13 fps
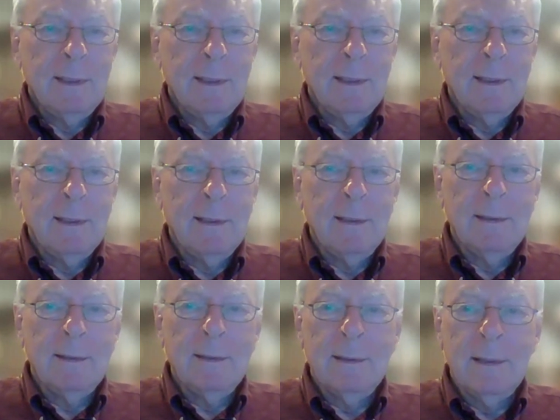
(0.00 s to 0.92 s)

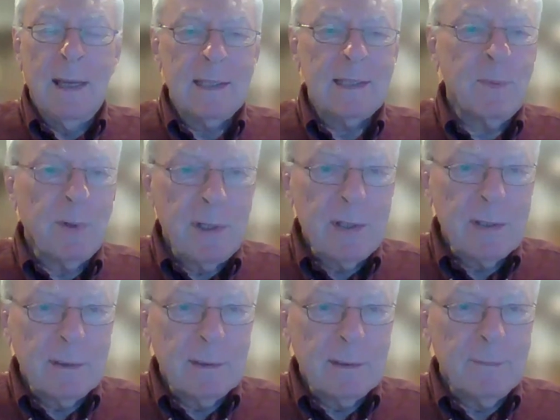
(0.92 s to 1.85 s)

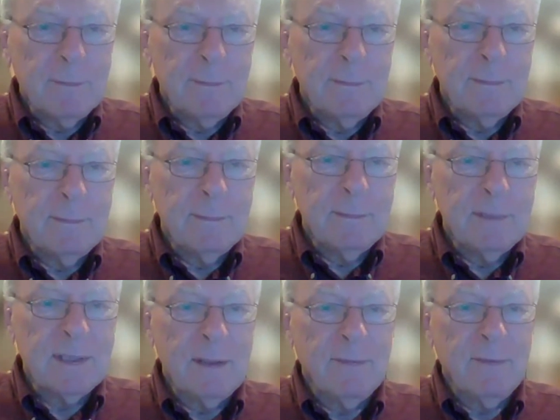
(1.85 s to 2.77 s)
aspirational,
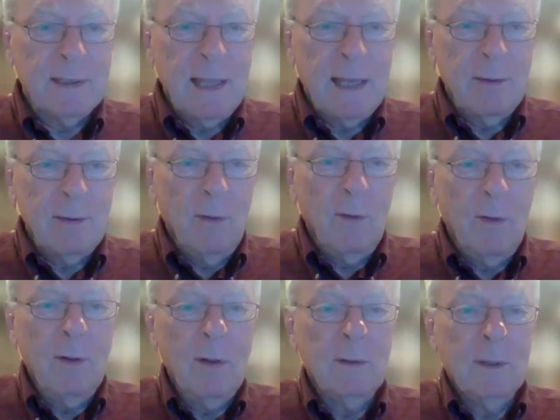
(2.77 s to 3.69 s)
stuff like that.
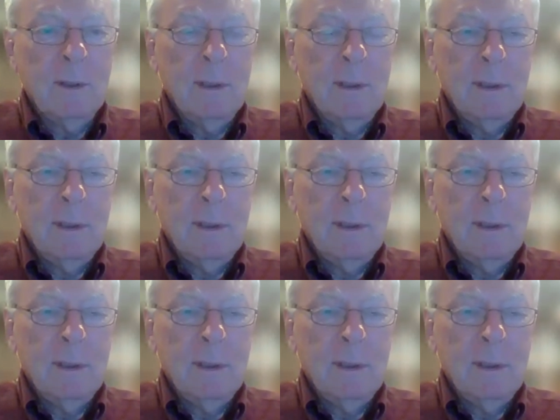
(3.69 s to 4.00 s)
All